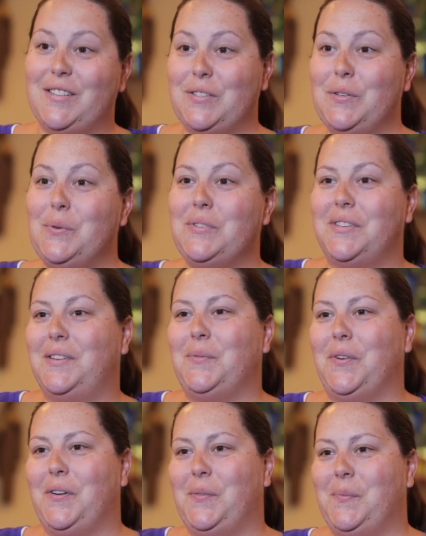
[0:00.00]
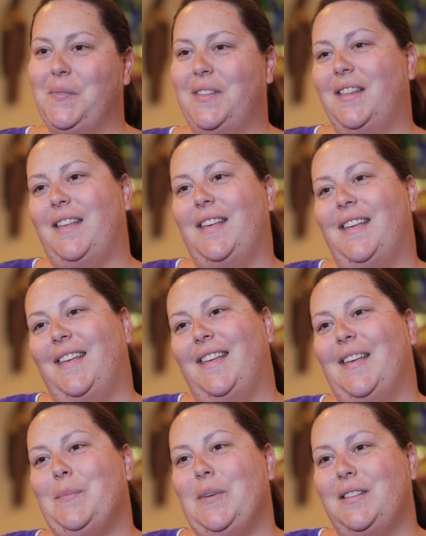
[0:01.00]
The Snoozlin room,
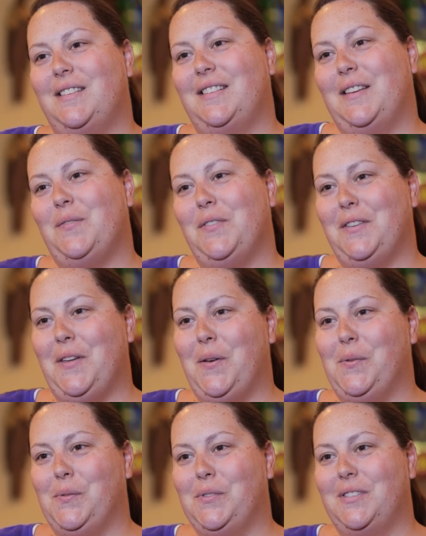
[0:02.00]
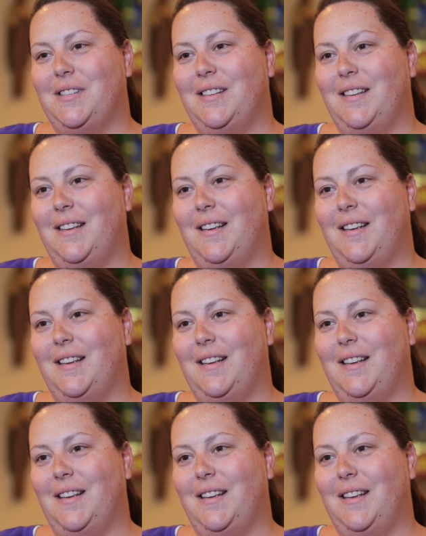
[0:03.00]
it means sniffing doze.